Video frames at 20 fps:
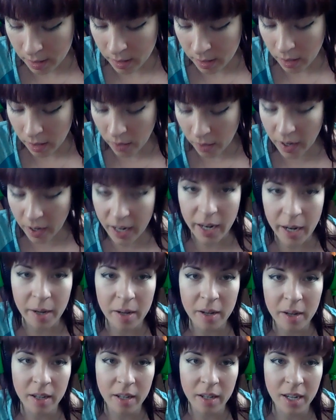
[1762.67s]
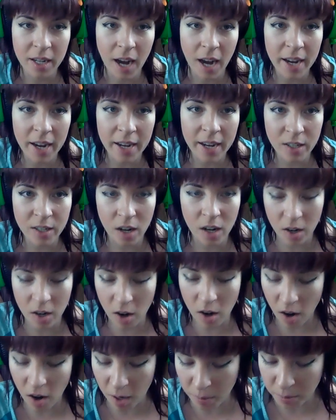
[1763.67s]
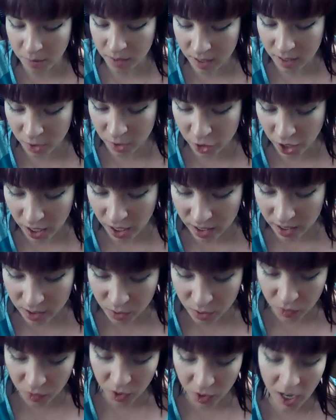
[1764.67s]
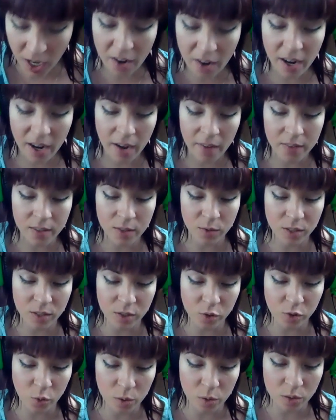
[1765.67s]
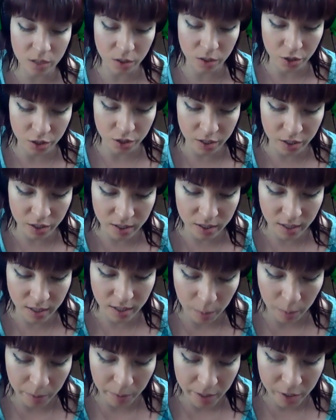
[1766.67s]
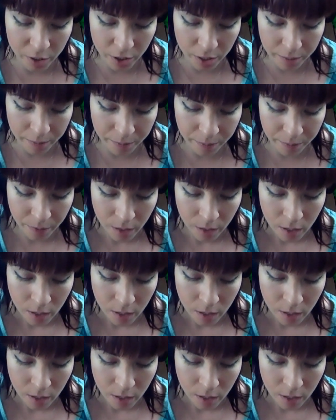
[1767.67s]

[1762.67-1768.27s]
All right. Gaia.com suggests for how to have a solstice celebration.